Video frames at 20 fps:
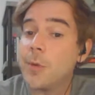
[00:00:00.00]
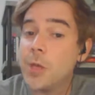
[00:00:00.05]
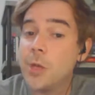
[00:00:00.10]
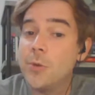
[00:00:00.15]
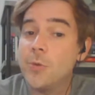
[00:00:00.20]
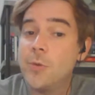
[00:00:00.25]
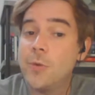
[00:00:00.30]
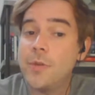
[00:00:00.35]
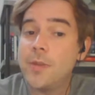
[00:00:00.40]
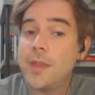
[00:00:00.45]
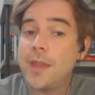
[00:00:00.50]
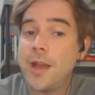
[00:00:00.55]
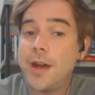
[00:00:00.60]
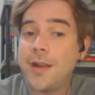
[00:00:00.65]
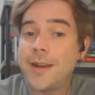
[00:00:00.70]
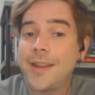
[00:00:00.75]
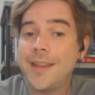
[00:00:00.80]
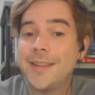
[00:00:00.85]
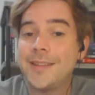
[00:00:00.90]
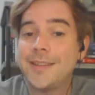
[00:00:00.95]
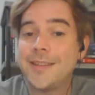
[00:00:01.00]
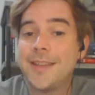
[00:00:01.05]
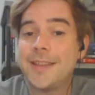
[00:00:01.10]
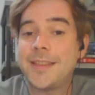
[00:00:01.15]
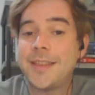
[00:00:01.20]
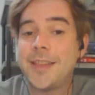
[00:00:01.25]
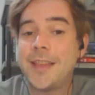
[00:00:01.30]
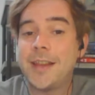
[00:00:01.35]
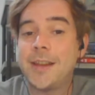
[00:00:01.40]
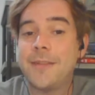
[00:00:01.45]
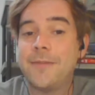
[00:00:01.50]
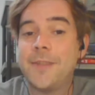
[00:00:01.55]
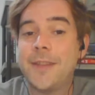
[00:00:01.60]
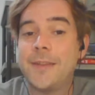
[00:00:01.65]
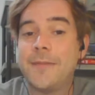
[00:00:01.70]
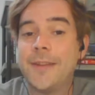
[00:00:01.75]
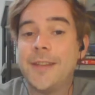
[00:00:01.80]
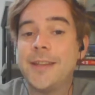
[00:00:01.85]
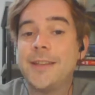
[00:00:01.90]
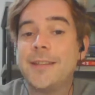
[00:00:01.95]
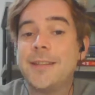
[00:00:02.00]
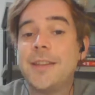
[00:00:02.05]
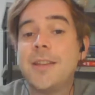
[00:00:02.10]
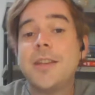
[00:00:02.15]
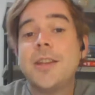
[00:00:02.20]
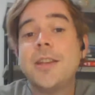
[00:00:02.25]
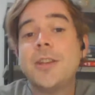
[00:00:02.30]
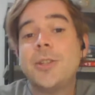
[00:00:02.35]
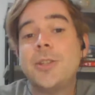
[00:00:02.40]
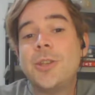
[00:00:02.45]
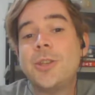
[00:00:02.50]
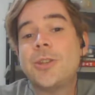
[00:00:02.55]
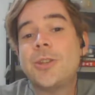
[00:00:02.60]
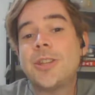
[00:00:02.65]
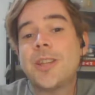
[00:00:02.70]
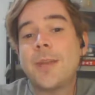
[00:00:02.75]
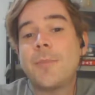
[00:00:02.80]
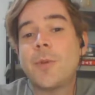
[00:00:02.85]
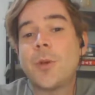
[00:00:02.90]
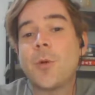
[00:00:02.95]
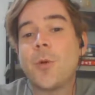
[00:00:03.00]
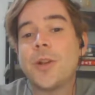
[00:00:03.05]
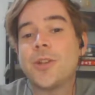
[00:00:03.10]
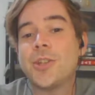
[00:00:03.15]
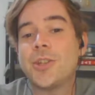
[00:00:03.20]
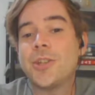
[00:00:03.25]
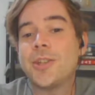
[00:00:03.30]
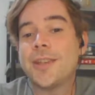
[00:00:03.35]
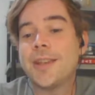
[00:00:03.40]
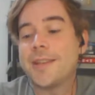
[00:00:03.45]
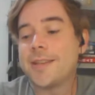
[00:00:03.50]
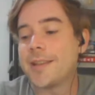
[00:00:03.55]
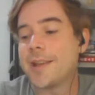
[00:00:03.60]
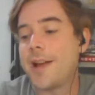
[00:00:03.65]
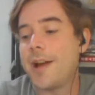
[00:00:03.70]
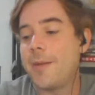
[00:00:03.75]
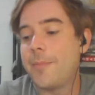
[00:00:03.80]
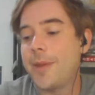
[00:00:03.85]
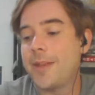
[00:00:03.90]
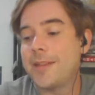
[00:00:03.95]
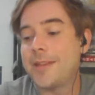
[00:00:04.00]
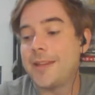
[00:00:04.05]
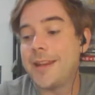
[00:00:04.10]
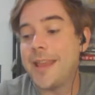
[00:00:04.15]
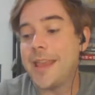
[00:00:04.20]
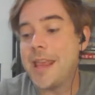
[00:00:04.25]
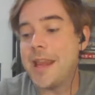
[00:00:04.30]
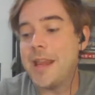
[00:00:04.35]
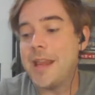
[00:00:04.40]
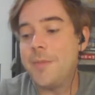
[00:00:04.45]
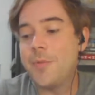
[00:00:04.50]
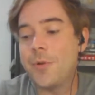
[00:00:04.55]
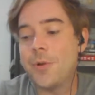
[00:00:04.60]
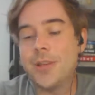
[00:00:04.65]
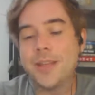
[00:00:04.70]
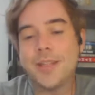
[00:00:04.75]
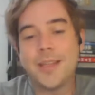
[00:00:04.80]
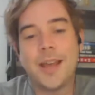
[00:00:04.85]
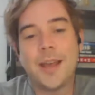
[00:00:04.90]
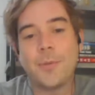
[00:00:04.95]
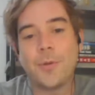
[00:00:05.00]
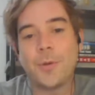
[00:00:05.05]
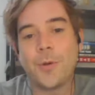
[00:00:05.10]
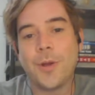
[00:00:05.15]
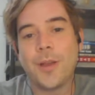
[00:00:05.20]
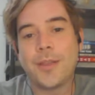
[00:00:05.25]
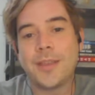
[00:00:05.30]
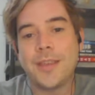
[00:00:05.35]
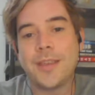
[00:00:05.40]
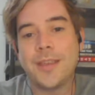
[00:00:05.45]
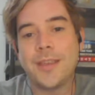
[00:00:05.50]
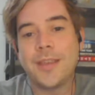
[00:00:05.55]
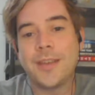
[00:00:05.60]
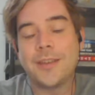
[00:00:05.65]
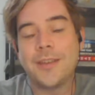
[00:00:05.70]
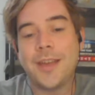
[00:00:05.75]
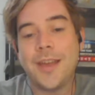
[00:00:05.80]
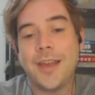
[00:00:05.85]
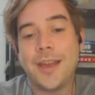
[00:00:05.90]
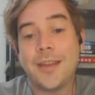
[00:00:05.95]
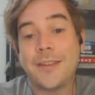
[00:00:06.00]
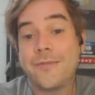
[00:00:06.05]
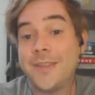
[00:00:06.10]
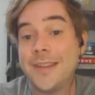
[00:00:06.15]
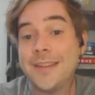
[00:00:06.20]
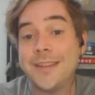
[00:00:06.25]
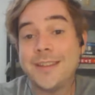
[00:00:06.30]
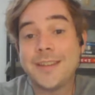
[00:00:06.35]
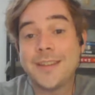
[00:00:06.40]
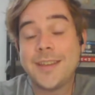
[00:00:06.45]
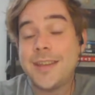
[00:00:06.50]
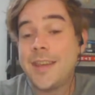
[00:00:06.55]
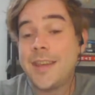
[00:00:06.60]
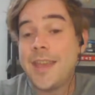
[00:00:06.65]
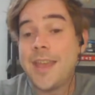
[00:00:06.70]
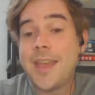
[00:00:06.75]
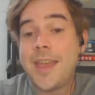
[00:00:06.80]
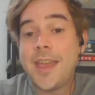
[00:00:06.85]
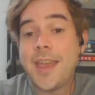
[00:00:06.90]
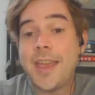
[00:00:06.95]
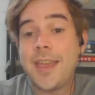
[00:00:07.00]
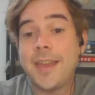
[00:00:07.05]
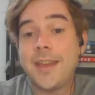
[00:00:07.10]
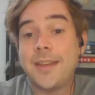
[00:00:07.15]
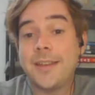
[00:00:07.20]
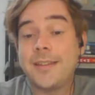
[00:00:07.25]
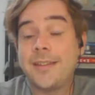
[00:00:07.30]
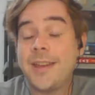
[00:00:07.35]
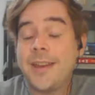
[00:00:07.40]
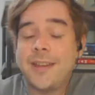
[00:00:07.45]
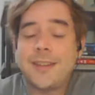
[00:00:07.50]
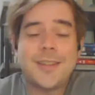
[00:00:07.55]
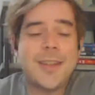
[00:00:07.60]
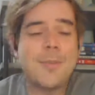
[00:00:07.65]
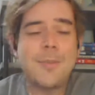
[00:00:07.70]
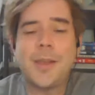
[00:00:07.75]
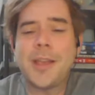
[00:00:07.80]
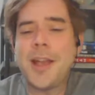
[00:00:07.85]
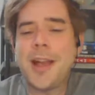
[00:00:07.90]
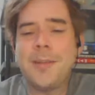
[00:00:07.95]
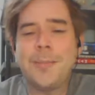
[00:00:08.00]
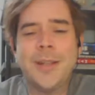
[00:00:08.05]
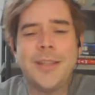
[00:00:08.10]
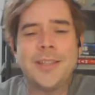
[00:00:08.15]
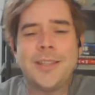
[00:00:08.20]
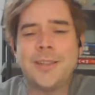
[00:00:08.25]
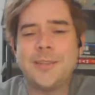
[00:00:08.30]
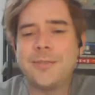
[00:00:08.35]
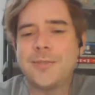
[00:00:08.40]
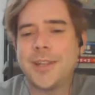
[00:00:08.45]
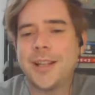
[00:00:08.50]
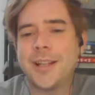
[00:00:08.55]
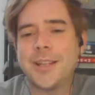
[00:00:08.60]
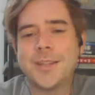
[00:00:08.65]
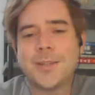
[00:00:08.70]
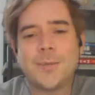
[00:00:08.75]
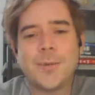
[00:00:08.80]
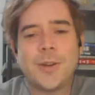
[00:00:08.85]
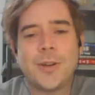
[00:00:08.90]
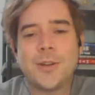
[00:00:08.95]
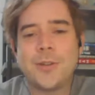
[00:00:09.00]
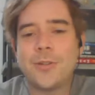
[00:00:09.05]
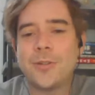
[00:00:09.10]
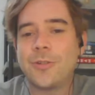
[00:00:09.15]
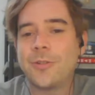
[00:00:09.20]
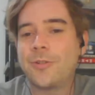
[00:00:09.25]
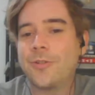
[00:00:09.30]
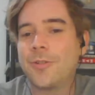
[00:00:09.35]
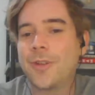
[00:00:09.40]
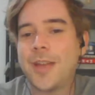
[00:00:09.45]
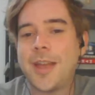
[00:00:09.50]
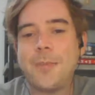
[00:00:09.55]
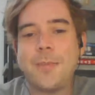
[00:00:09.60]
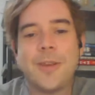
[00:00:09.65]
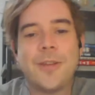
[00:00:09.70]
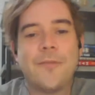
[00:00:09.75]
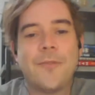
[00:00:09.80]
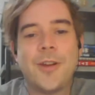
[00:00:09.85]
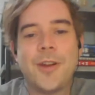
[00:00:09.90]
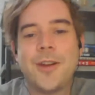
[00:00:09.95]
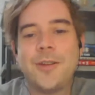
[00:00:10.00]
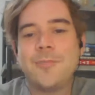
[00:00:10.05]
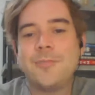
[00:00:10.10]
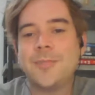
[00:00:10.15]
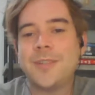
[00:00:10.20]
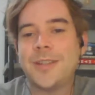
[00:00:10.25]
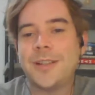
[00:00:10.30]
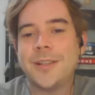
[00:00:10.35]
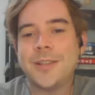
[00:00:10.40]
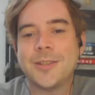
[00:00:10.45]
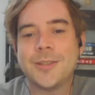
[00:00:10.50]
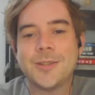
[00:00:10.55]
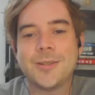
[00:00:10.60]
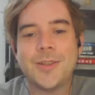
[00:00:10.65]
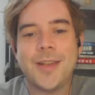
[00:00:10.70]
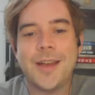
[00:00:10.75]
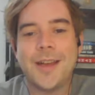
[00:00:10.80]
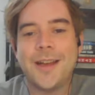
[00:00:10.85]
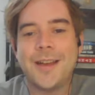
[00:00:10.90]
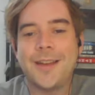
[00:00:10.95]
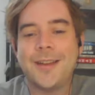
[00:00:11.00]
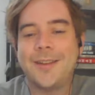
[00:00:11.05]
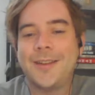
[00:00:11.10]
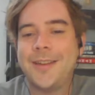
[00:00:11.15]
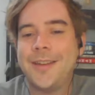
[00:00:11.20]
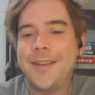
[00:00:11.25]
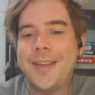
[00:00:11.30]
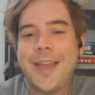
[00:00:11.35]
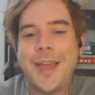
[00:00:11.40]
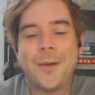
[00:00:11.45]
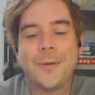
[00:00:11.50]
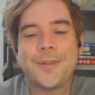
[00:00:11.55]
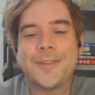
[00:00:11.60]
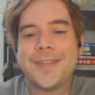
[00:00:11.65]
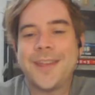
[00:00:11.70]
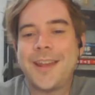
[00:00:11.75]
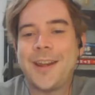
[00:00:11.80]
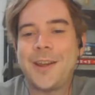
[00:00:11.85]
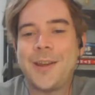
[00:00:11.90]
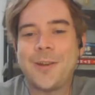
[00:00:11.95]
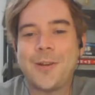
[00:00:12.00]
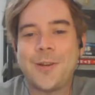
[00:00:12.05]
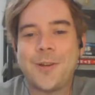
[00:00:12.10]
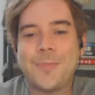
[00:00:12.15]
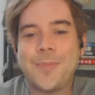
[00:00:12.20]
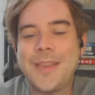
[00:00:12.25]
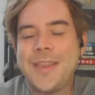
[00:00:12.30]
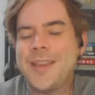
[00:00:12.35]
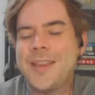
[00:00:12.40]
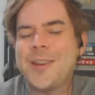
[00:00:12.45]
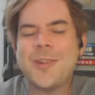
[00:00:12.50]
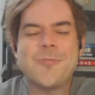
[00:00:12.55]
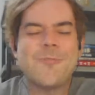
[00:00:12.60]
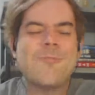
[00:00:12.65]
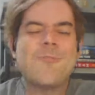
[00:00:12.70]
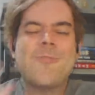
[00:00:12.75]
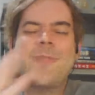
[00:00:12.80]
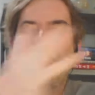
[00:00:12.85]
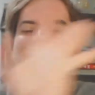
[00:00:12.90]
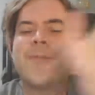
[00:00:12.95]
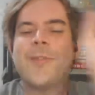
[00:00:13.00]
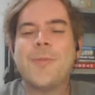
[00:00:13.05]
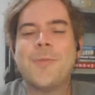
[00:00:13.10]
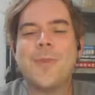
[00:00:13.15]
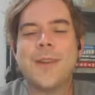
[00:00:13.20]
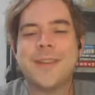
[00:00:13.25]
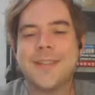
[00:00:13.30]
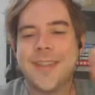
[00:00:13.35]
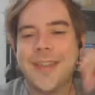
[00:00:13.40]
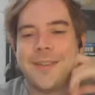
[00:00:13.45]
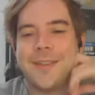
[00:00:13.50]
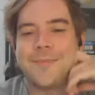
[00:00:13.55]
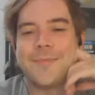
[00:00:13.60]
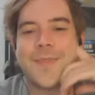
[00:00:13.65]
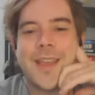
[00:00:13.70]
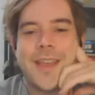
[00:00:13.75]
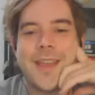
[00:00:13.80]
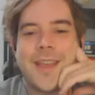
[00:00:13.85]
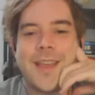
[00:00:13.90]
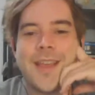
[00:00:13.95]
from you, the audience, at the end of the event. So you can type your questions as a comment at any point in time throughout the uh, event. And uh, type in comments too. Tell us where you're coming from. Tell us uh, how excited you are to be here, whatever you want to say.